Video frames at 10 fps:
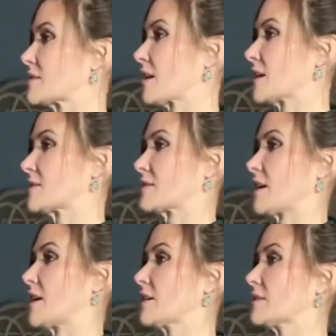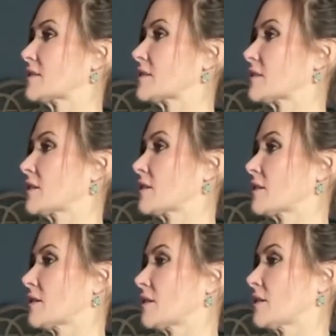not staked,
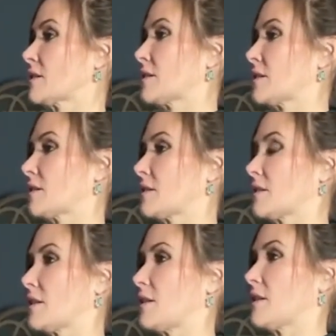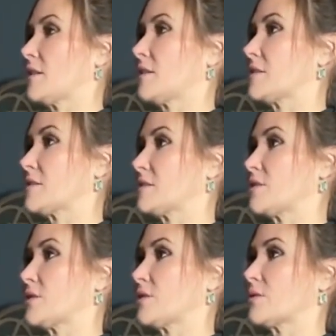and this is
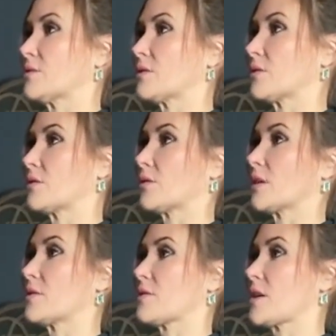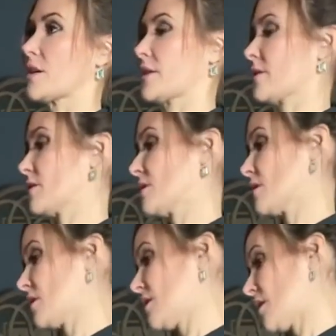new growth here.
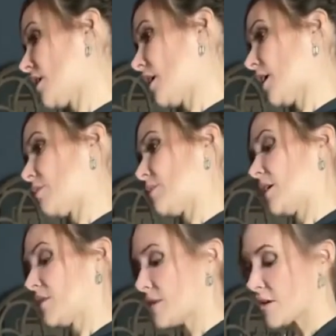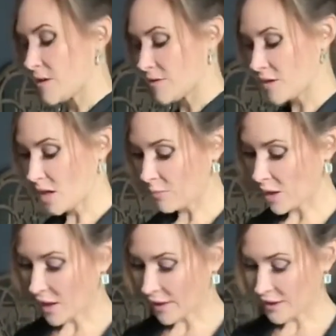The up
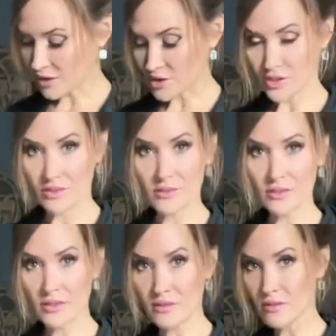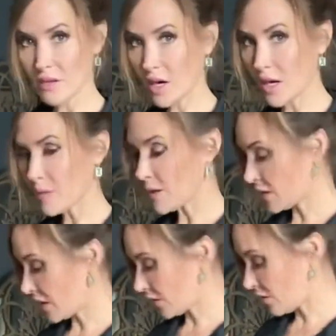potting shouldn't harm it
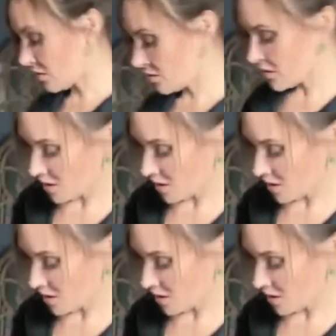at all.